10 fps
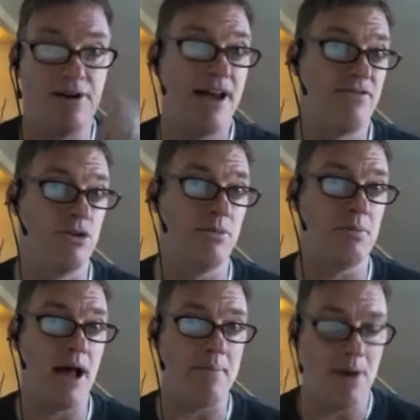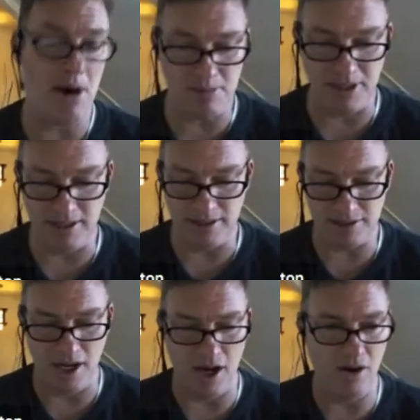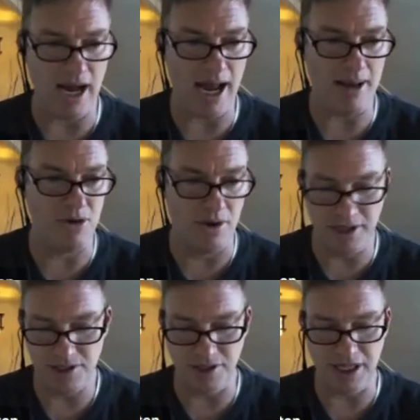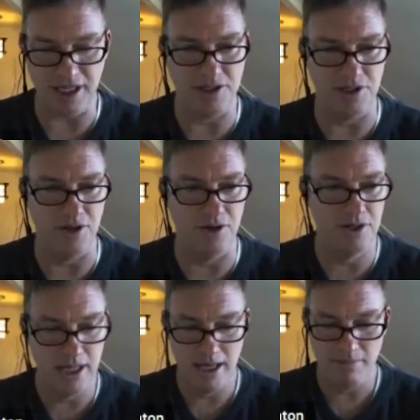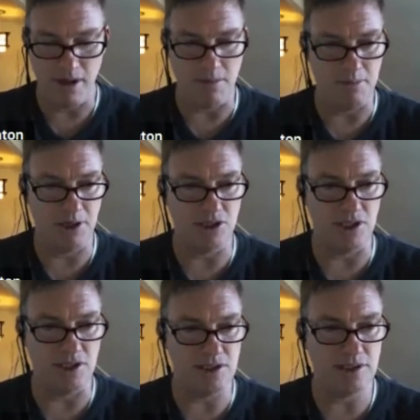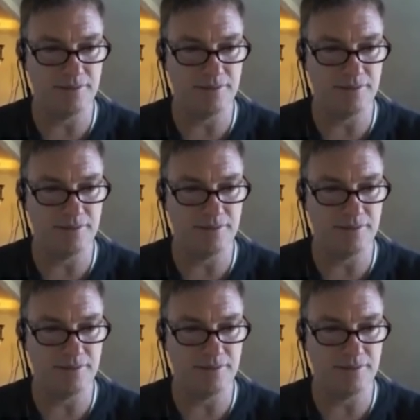I don't have room in my apartment, so I'm going to need to maybe purchase